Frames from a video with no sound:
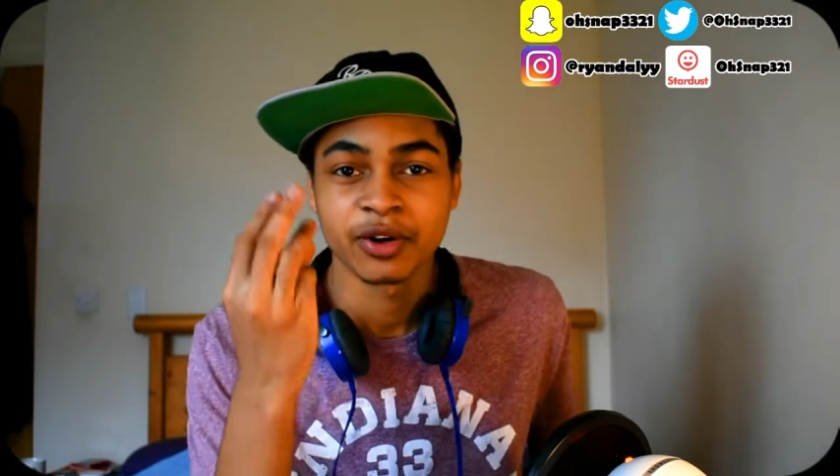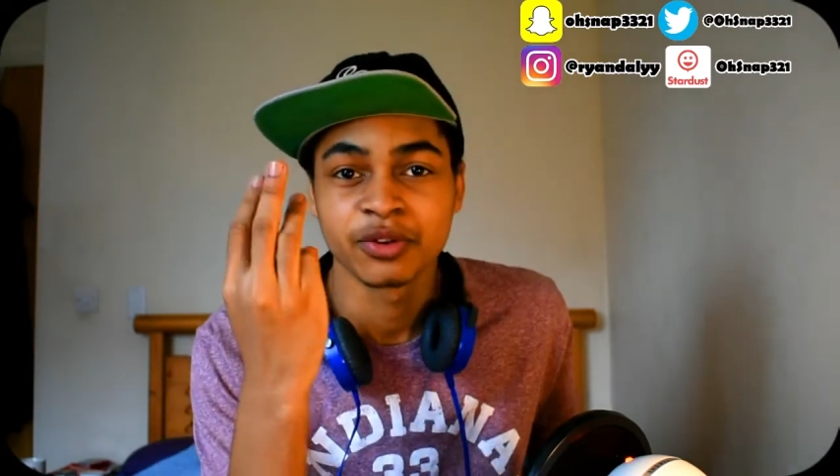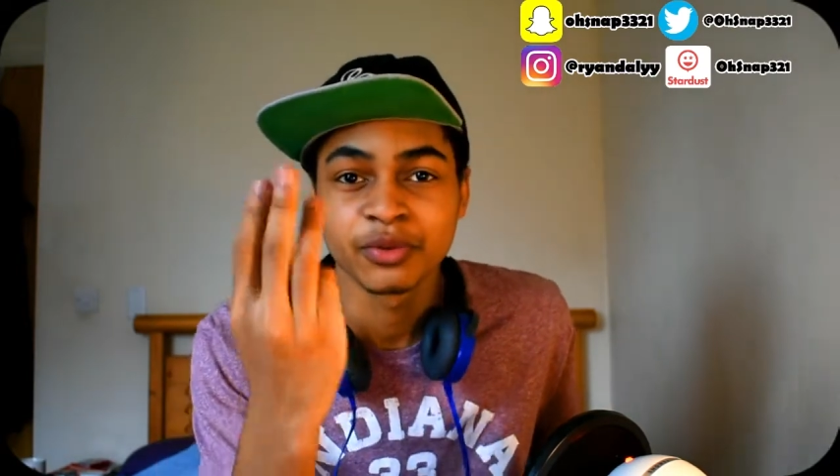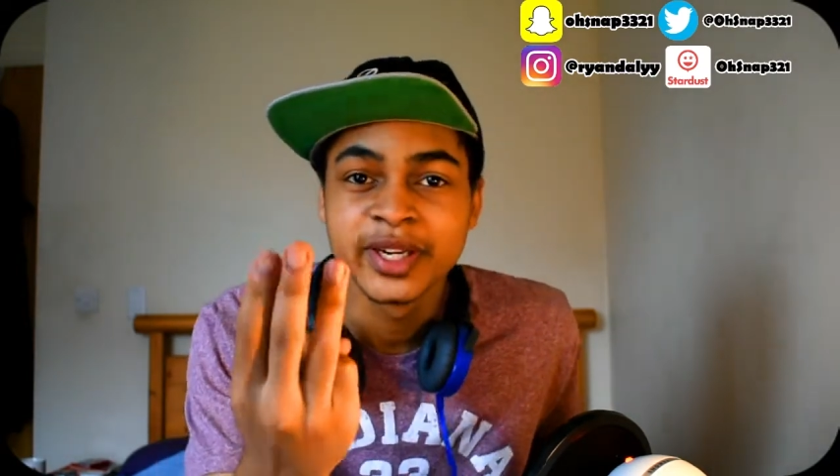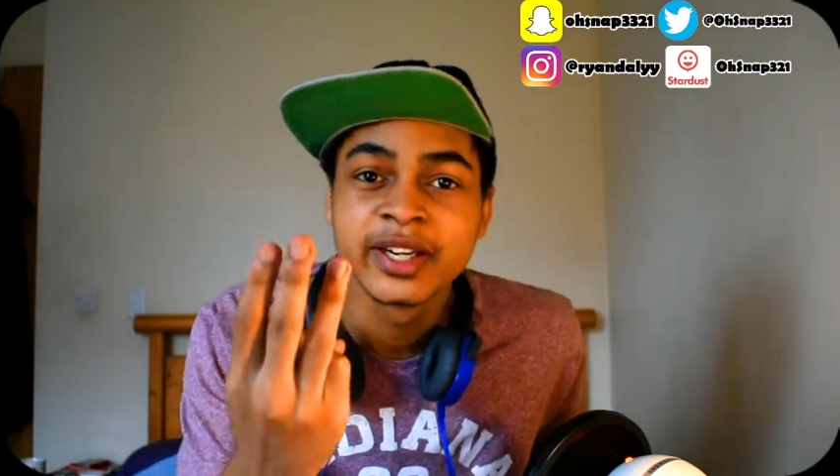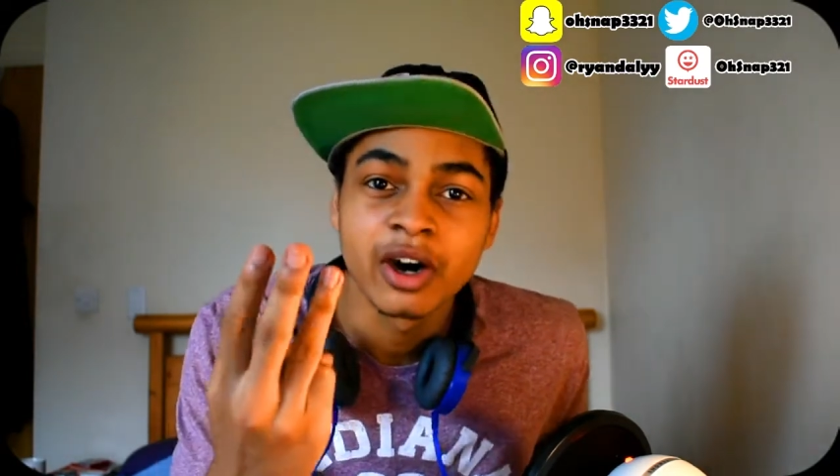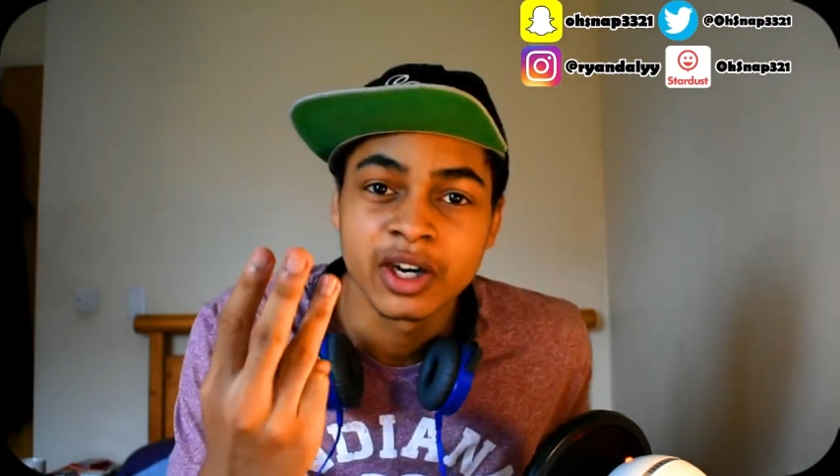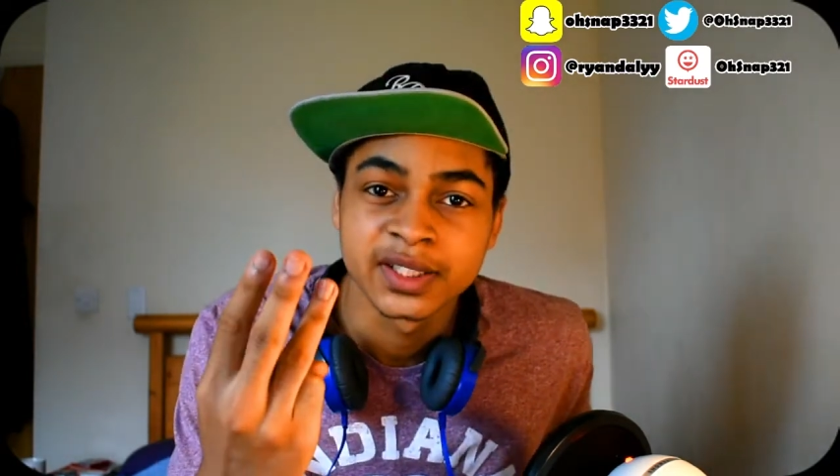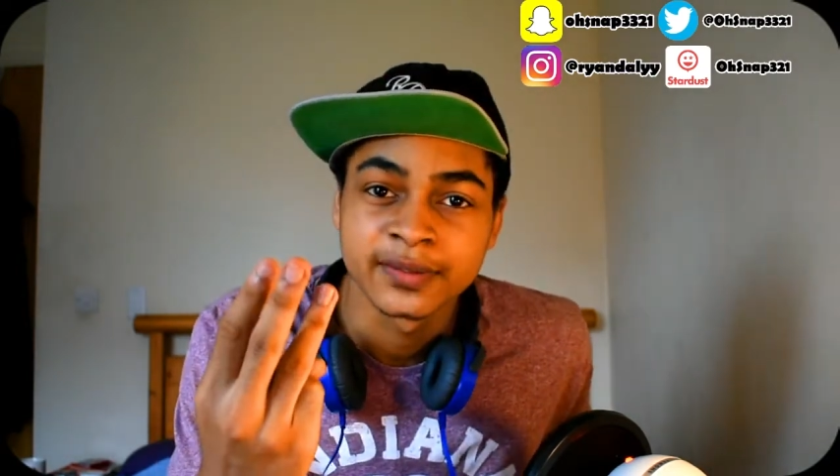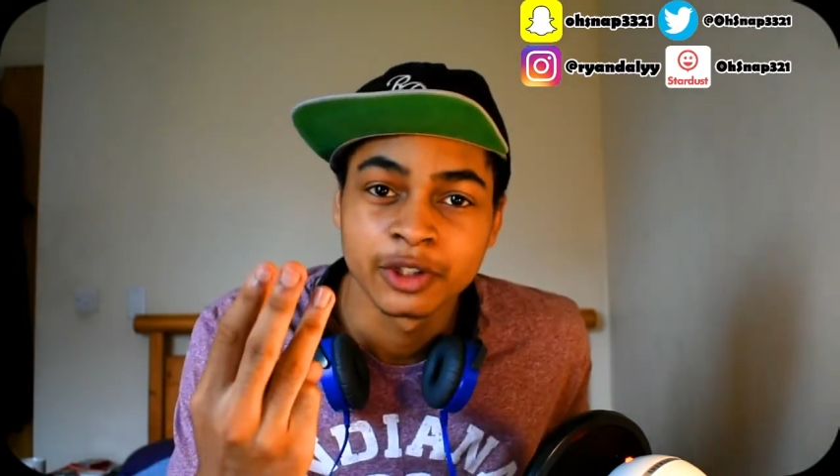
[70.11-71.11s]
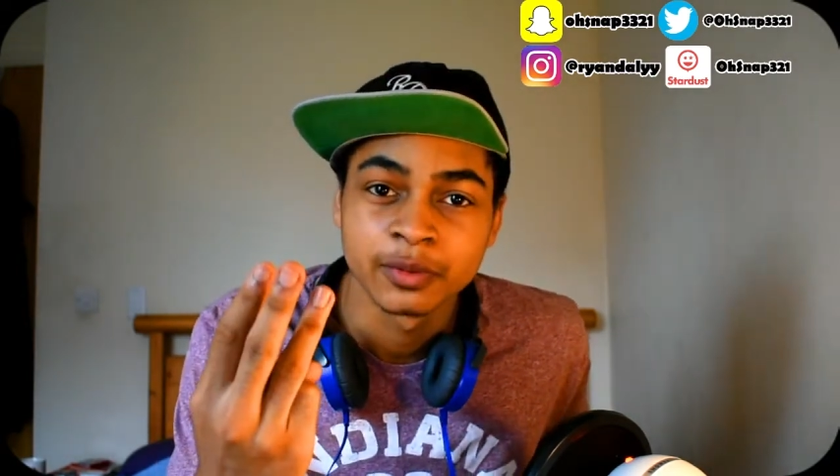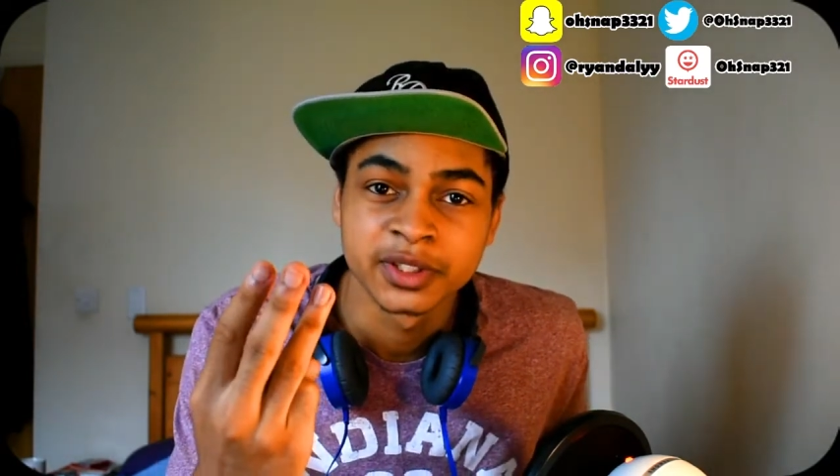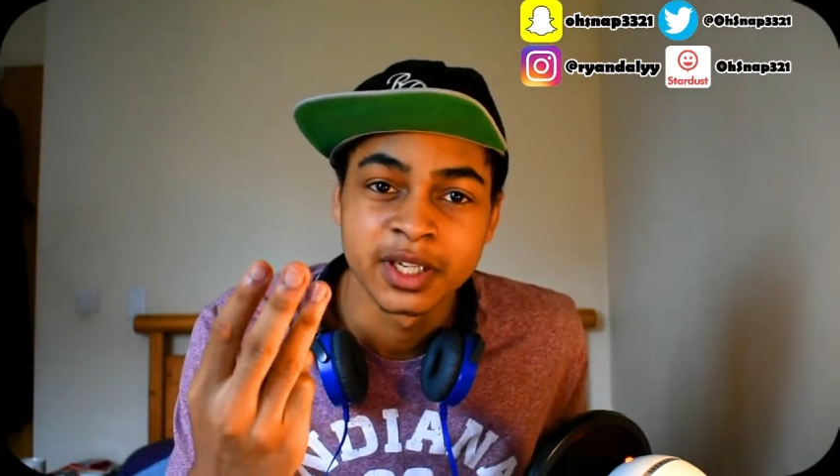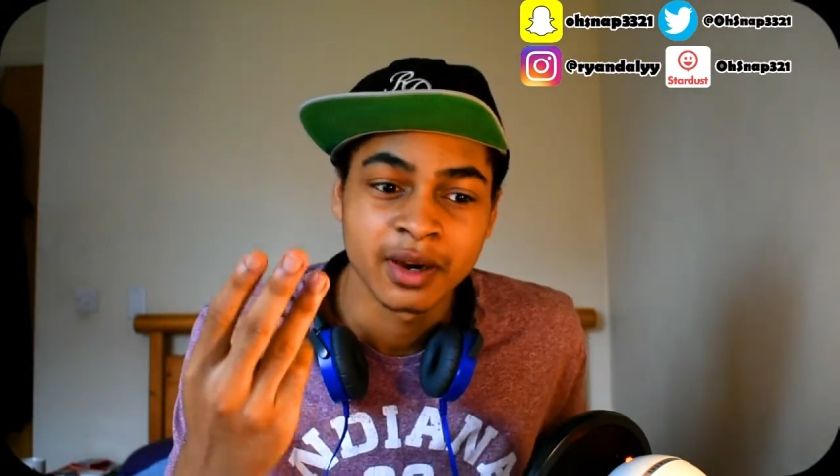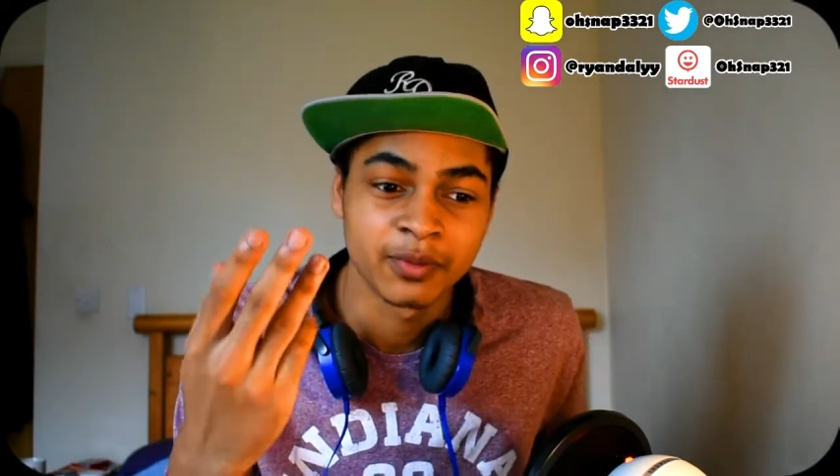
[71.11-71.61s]
three Cars films
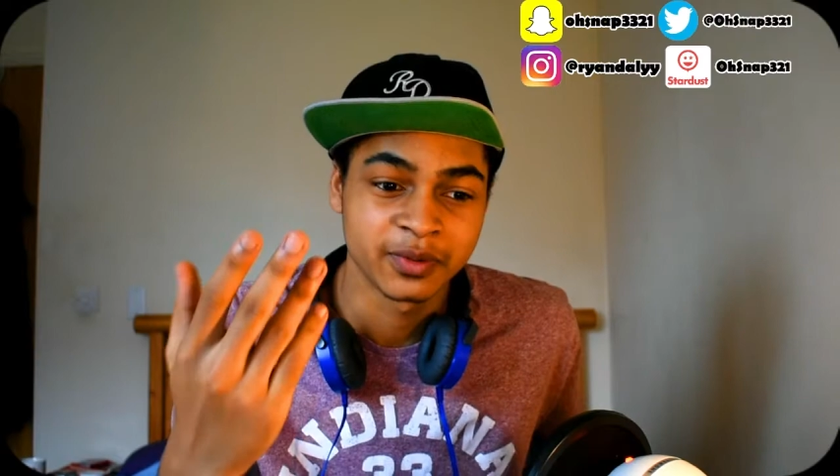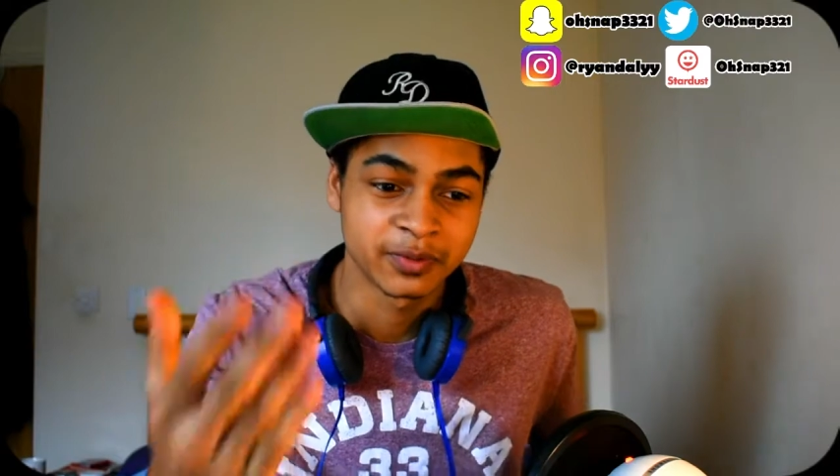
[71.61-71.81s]
and